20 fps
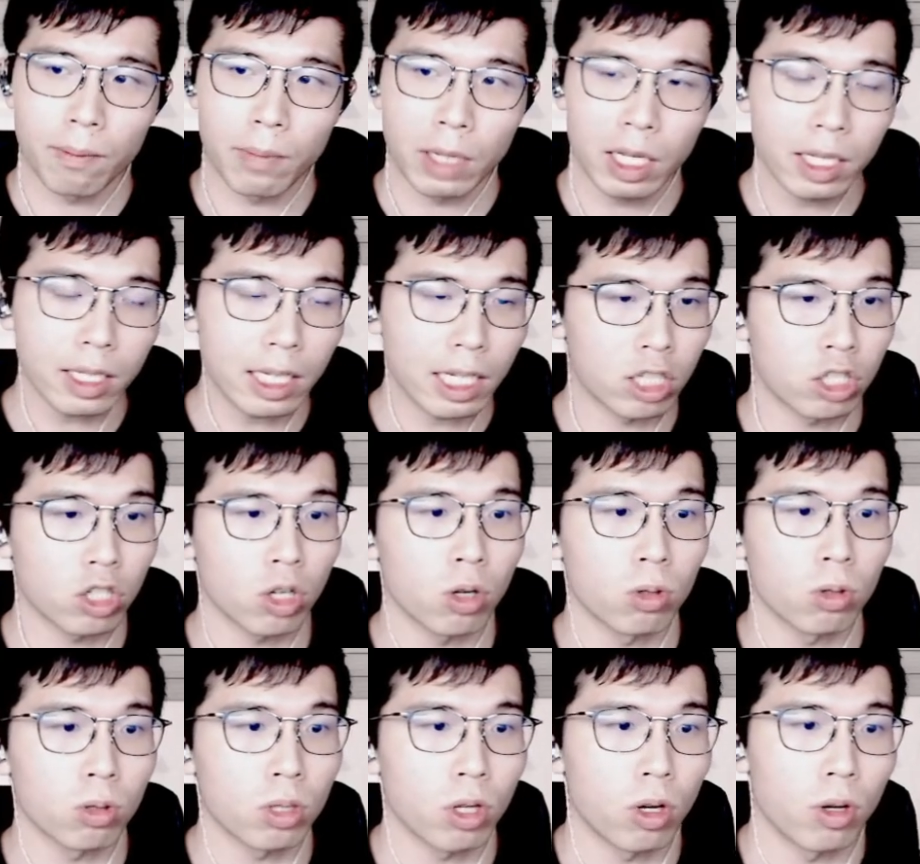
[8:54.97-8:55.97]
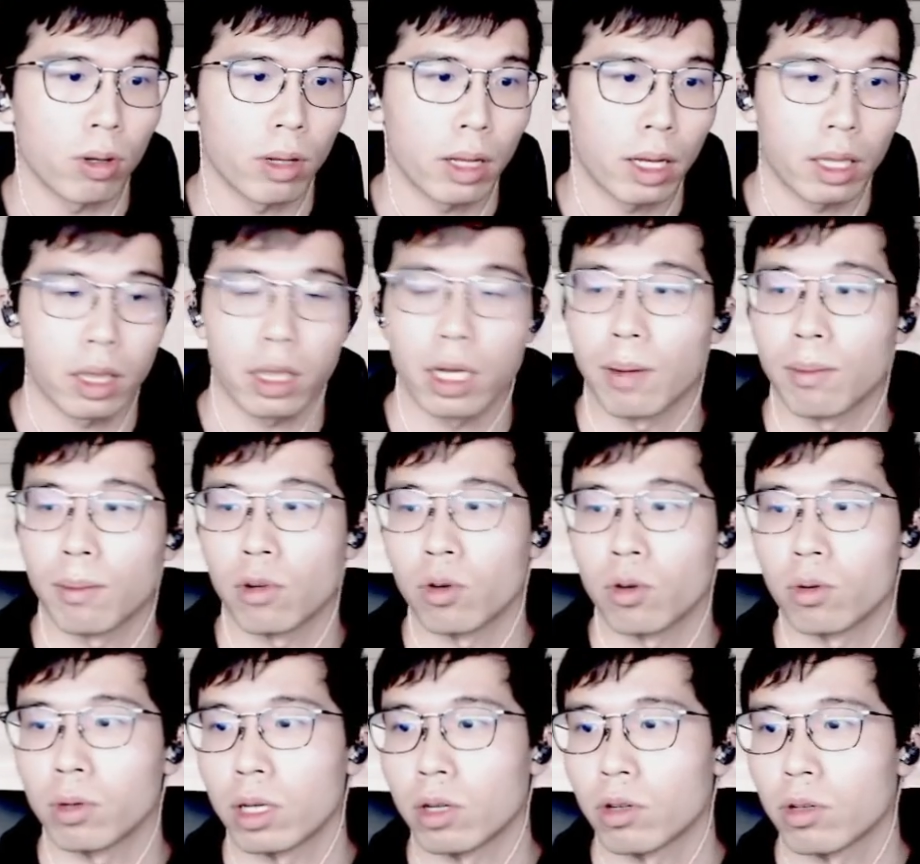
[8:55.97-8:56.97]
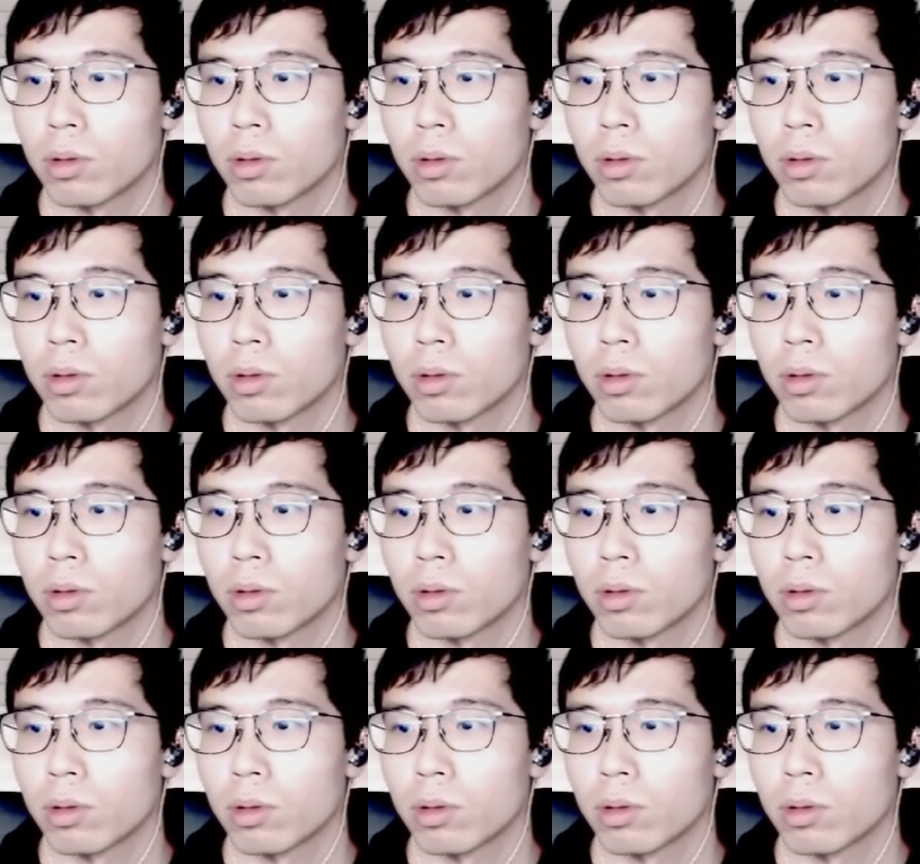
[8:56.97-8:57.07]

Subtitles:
He did show the example here.